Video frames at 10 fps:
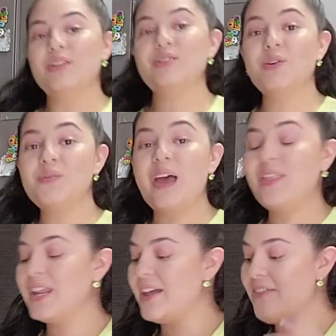So now
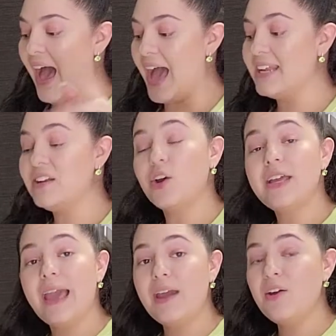that I've added our
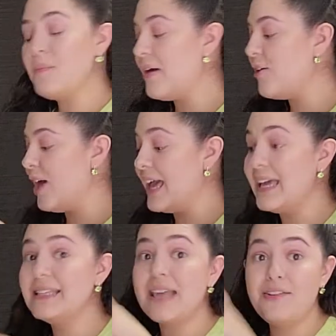caramel
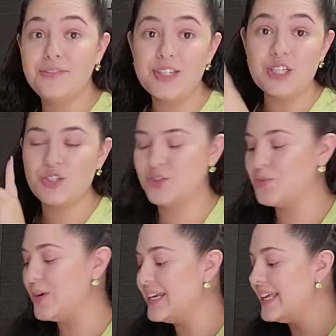and I finished
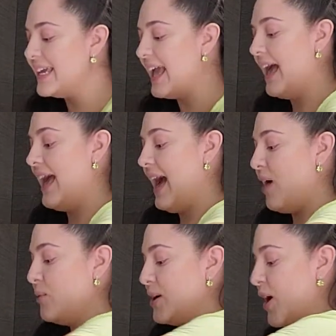straining
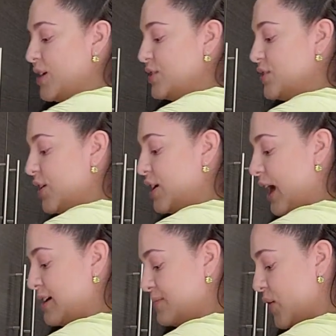our custard, I
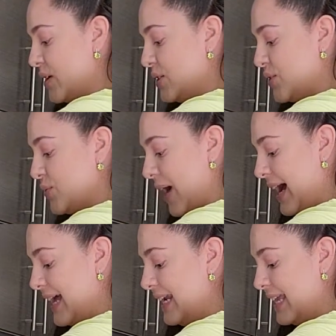am going to
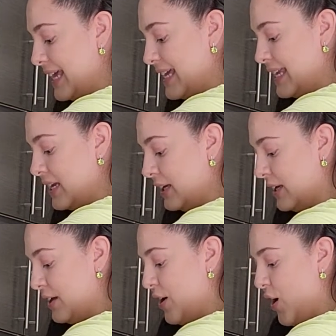add it in
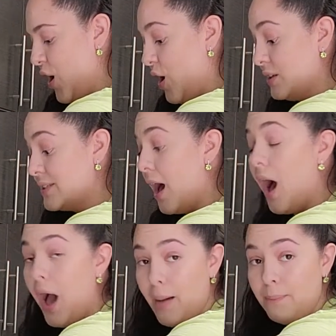on
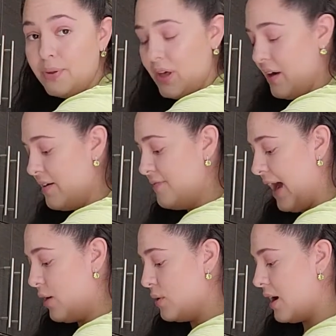top of
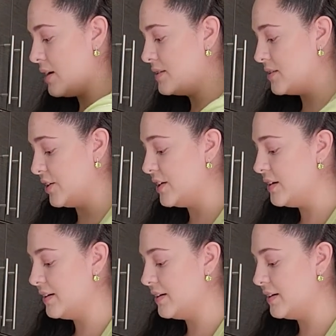our custard.